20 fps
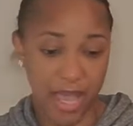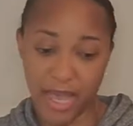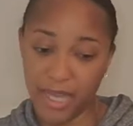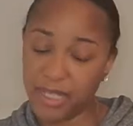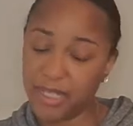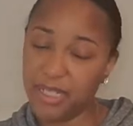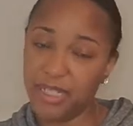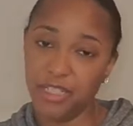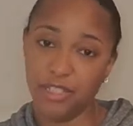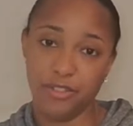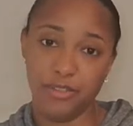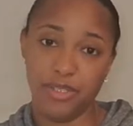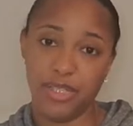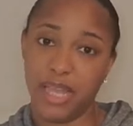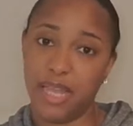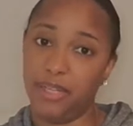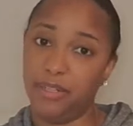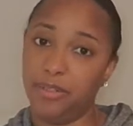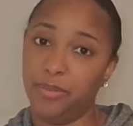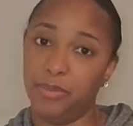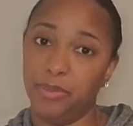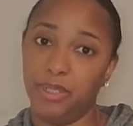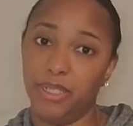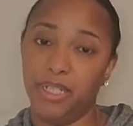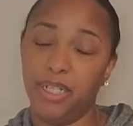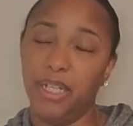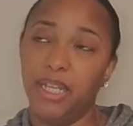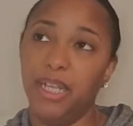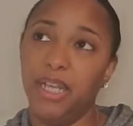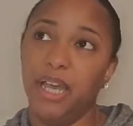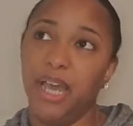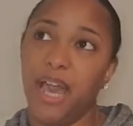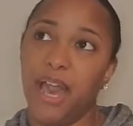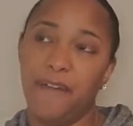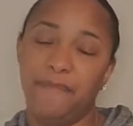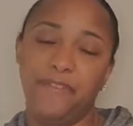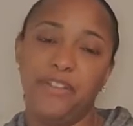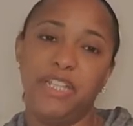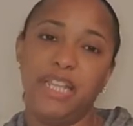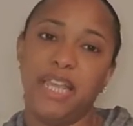couldn't use that no more. I
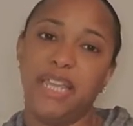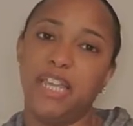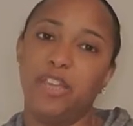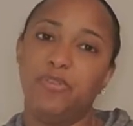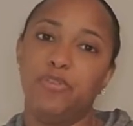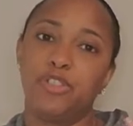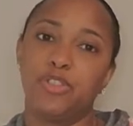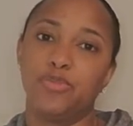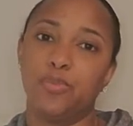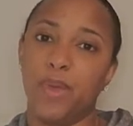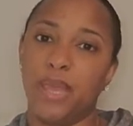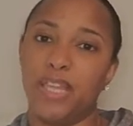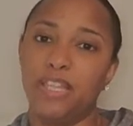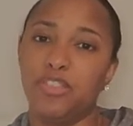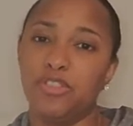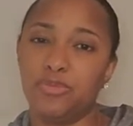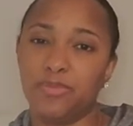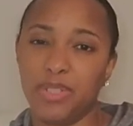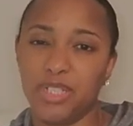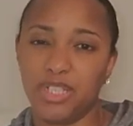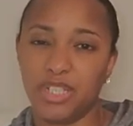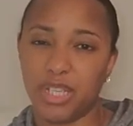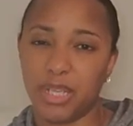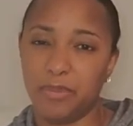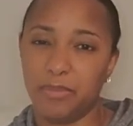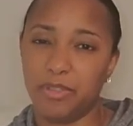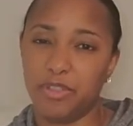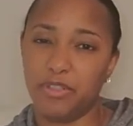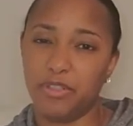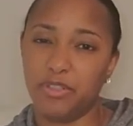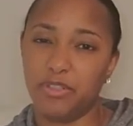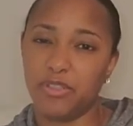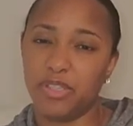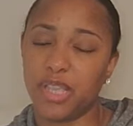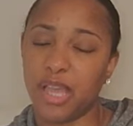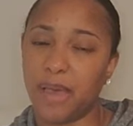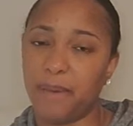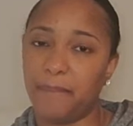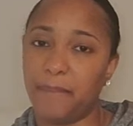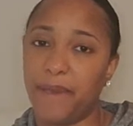feel like it was way too much chemicals
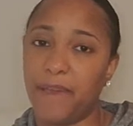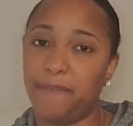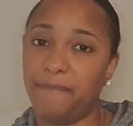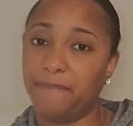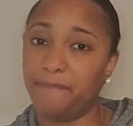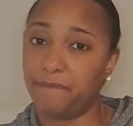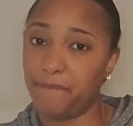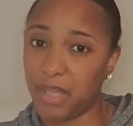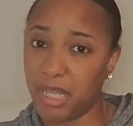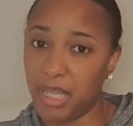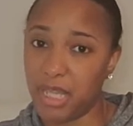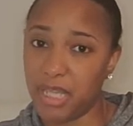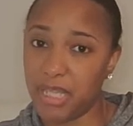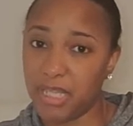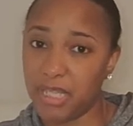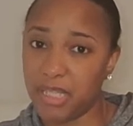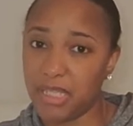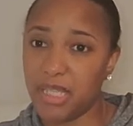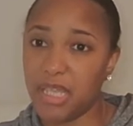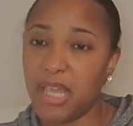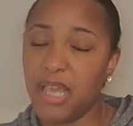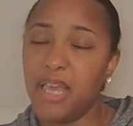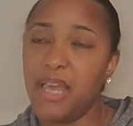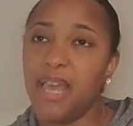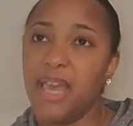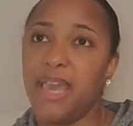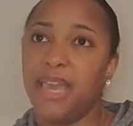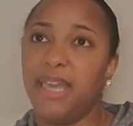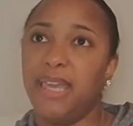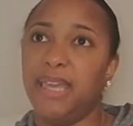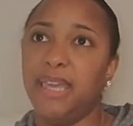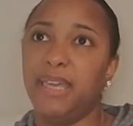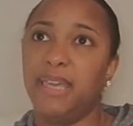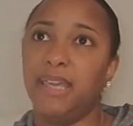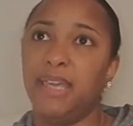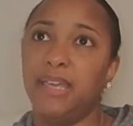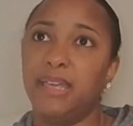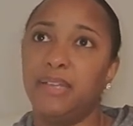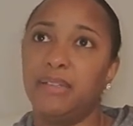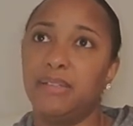on my face,
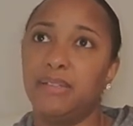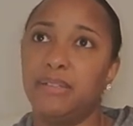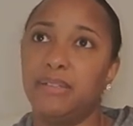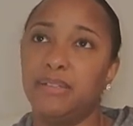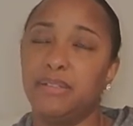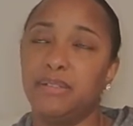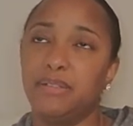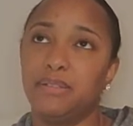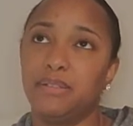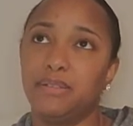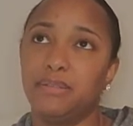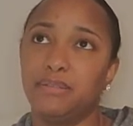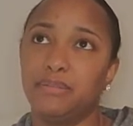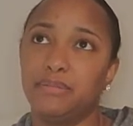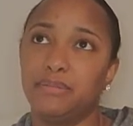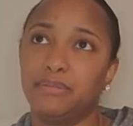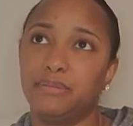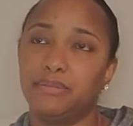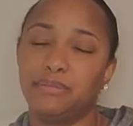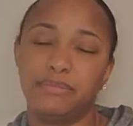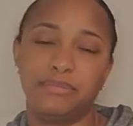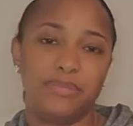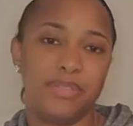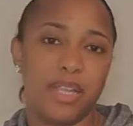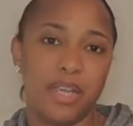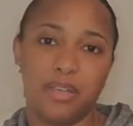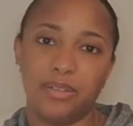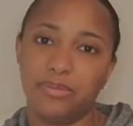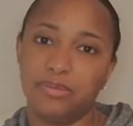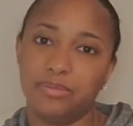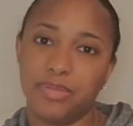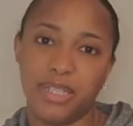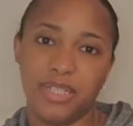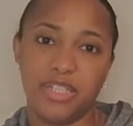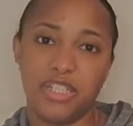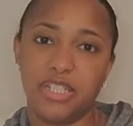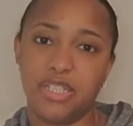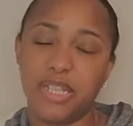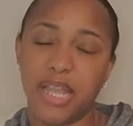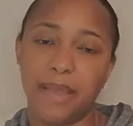and no, that's
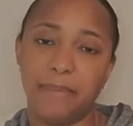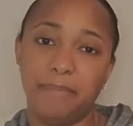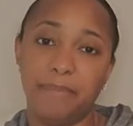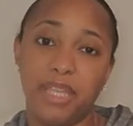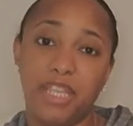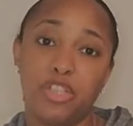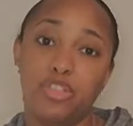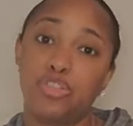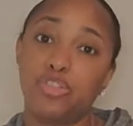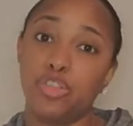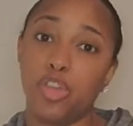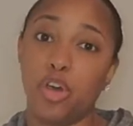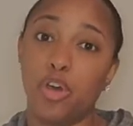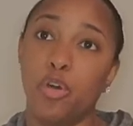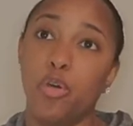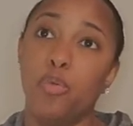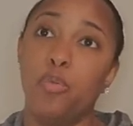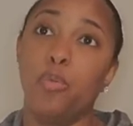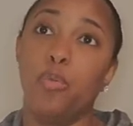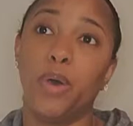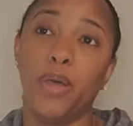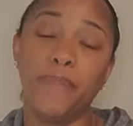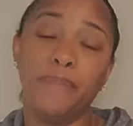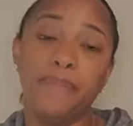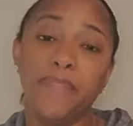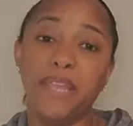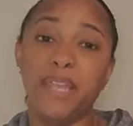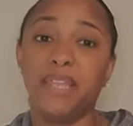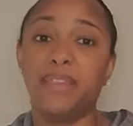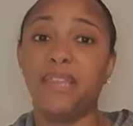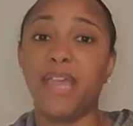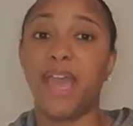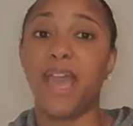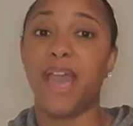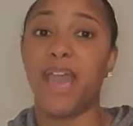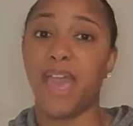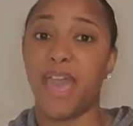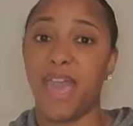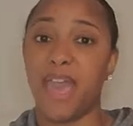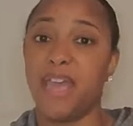just not me. So one thing that
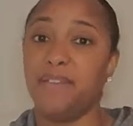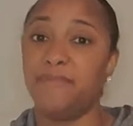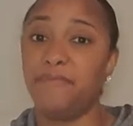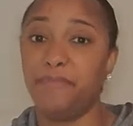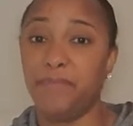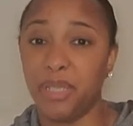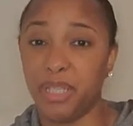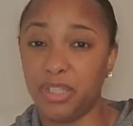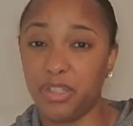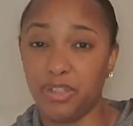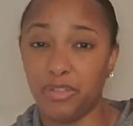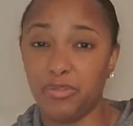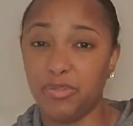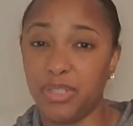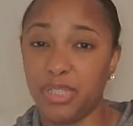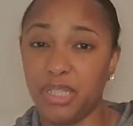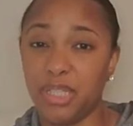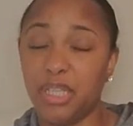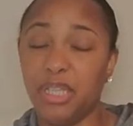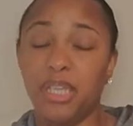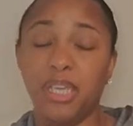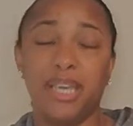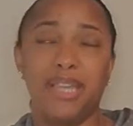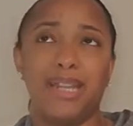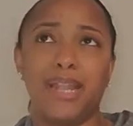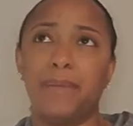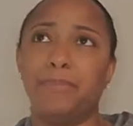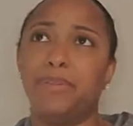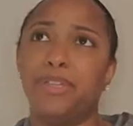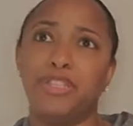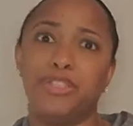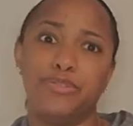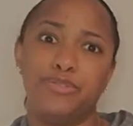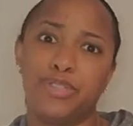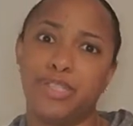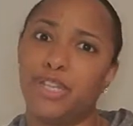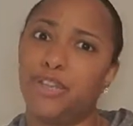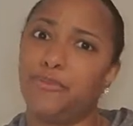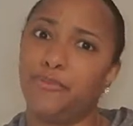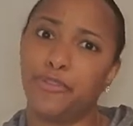I have been using, and I've been
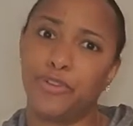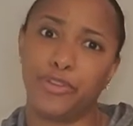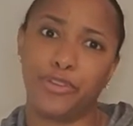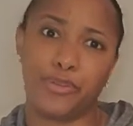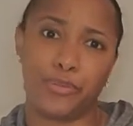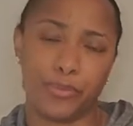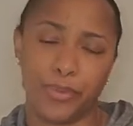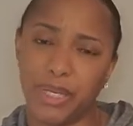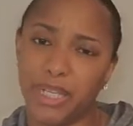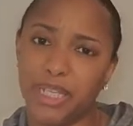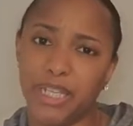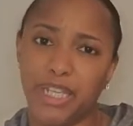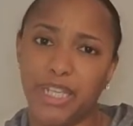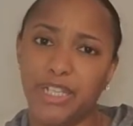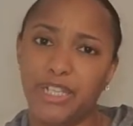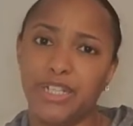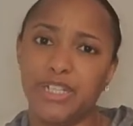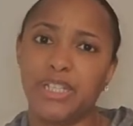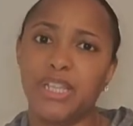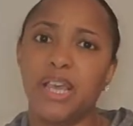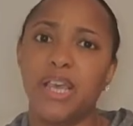using it for 3 years,